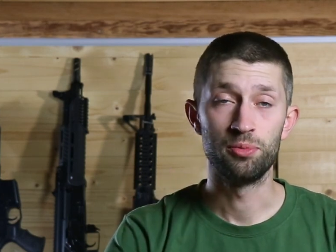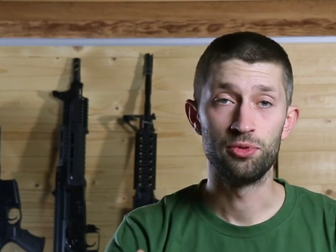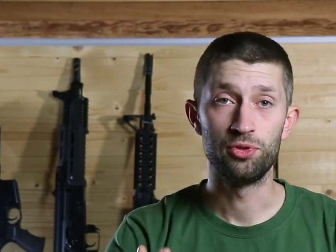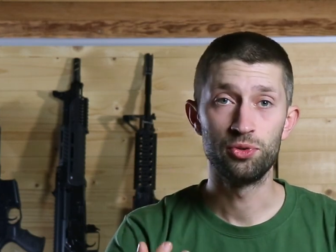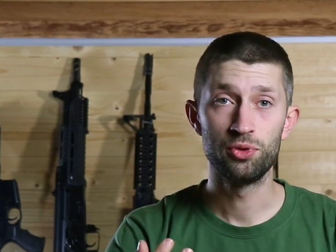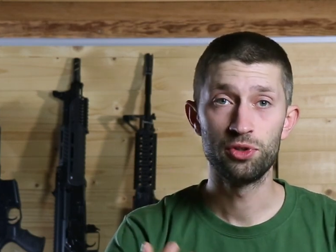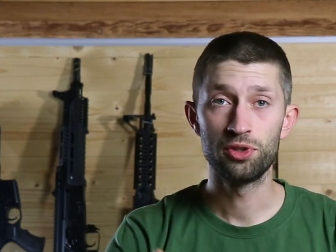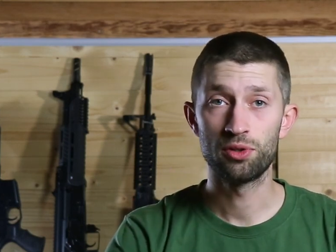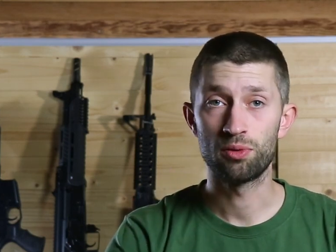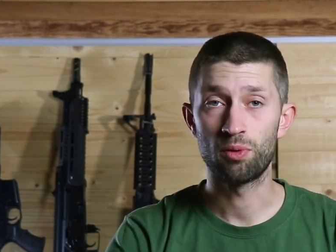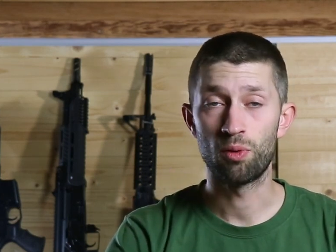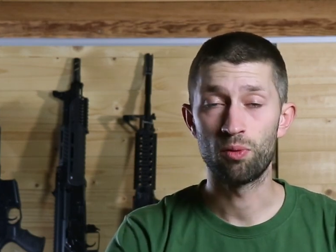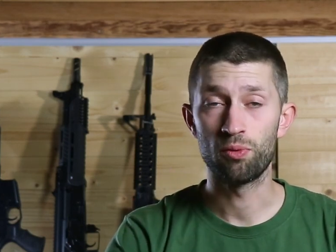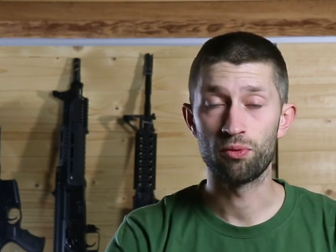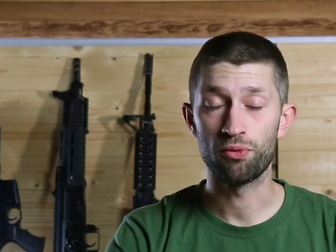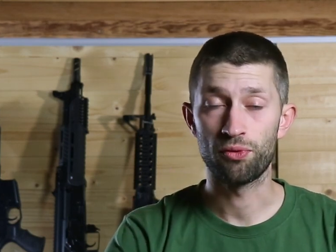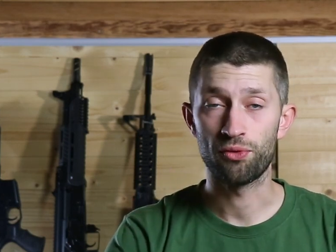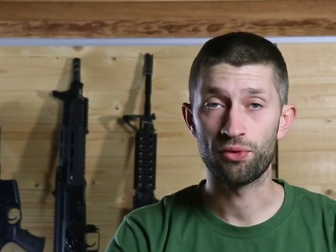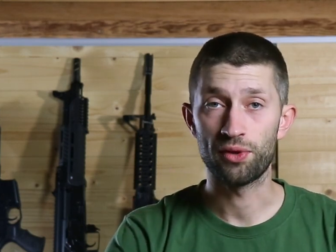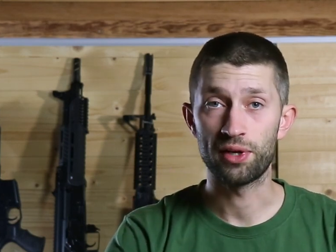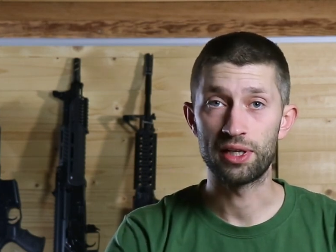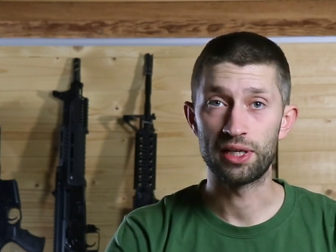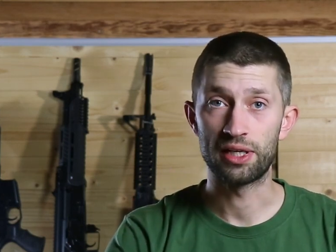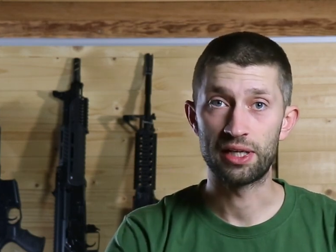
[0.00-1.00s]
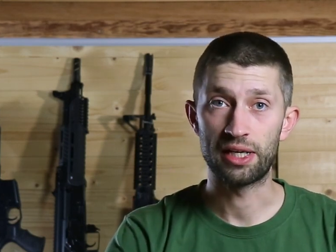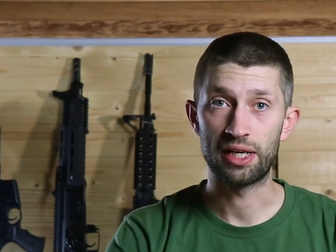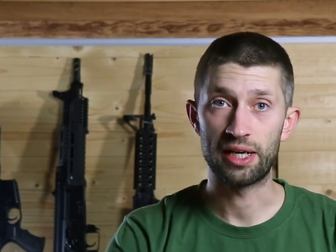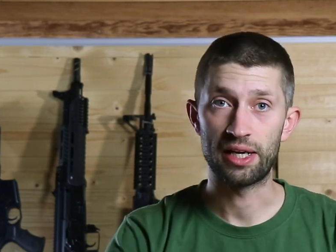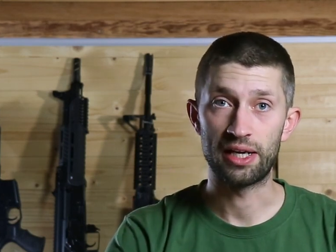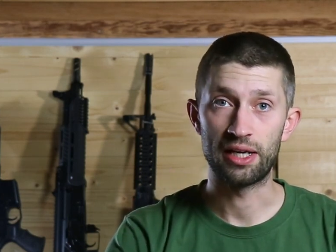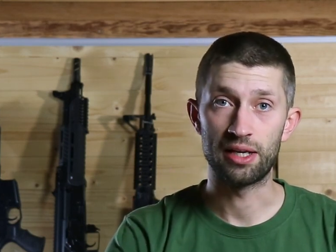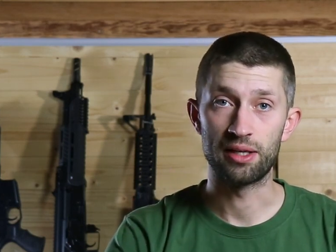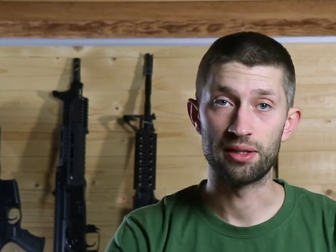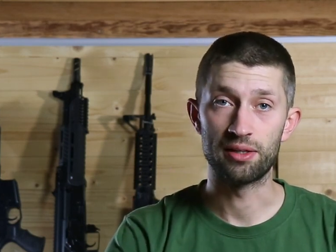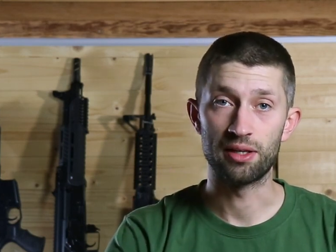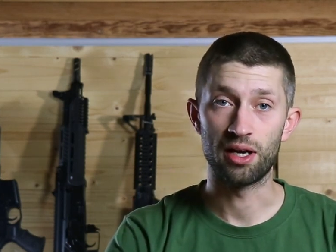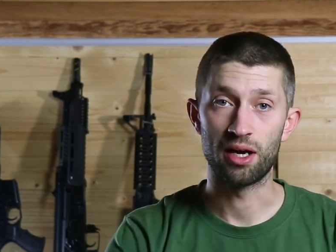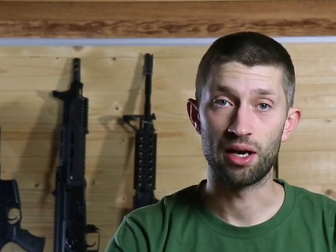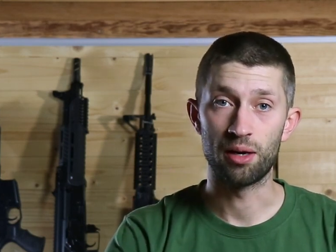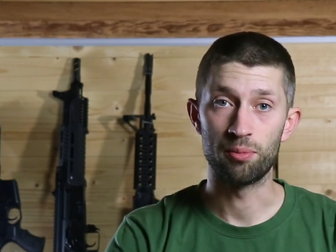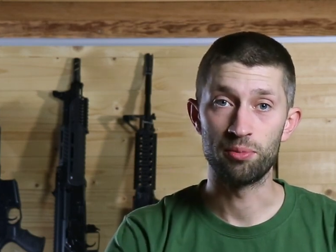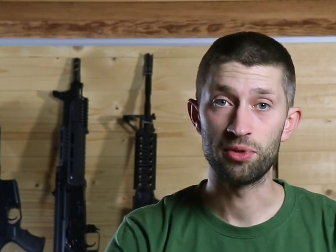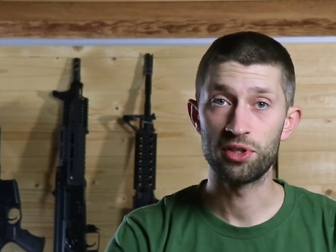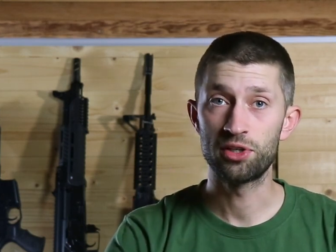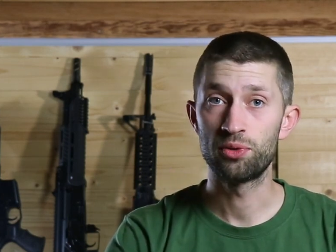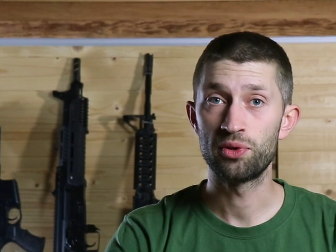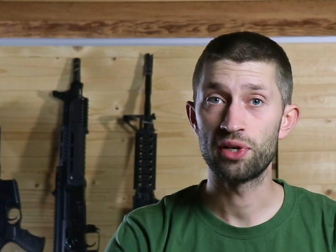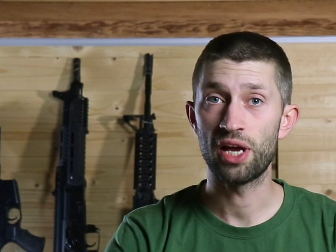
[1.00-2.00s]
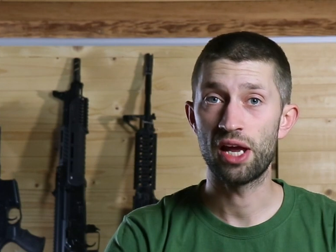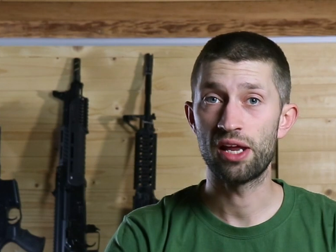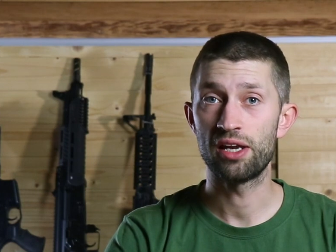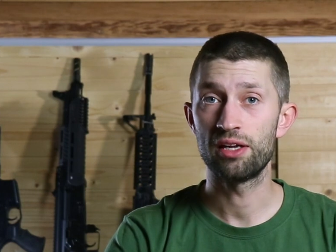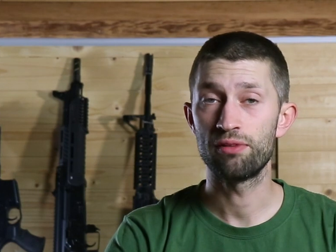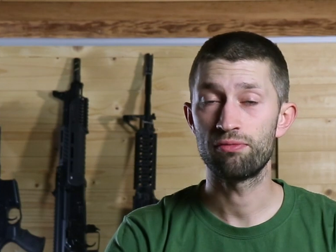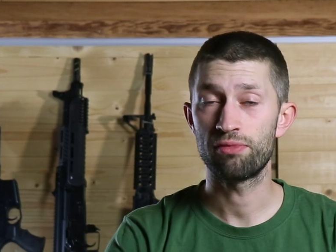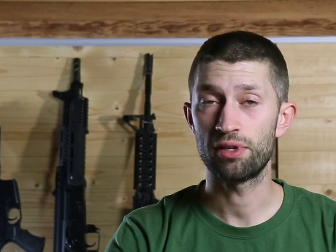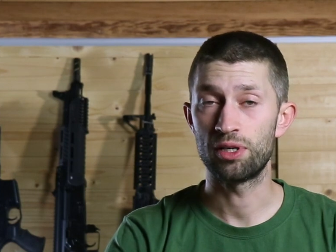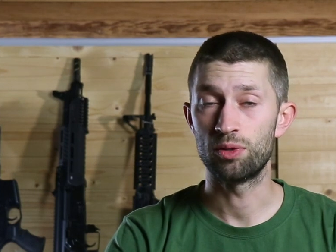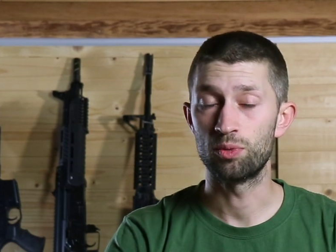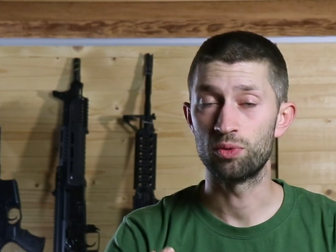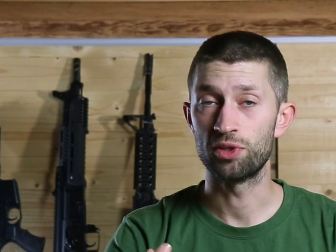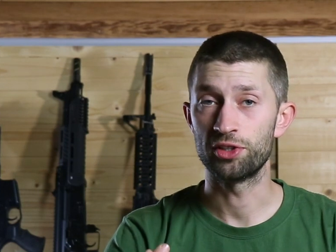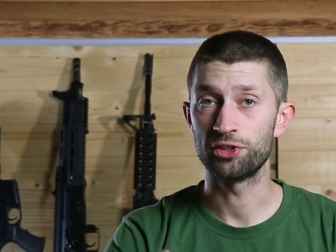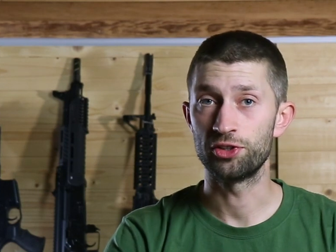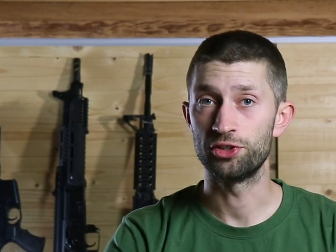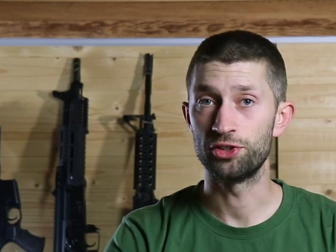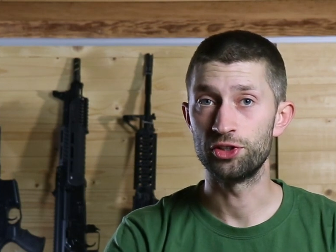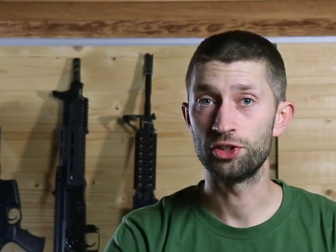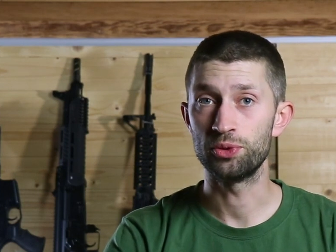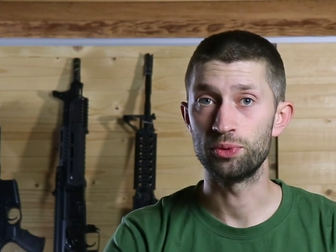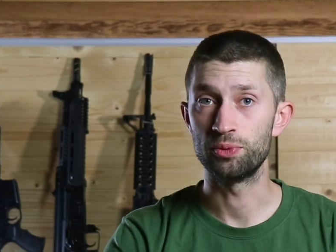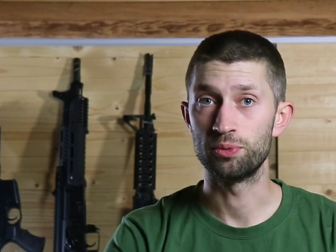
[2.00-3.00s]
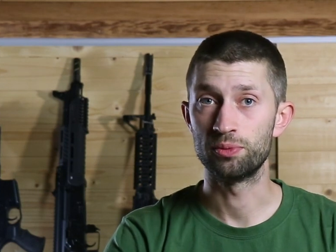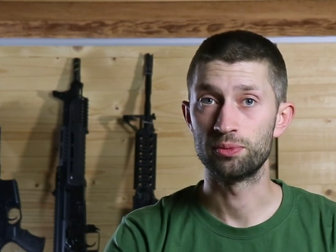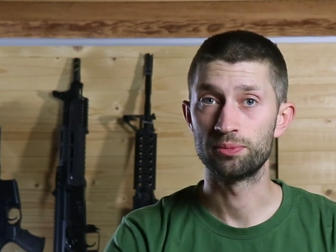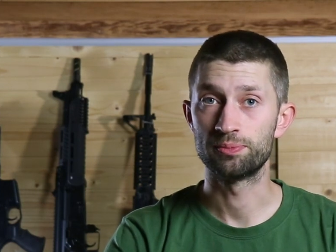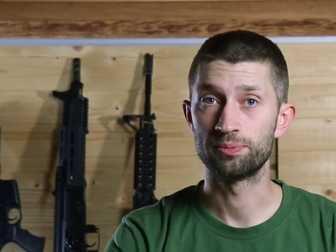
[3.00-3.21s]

do your own thing, and be creative in what you do.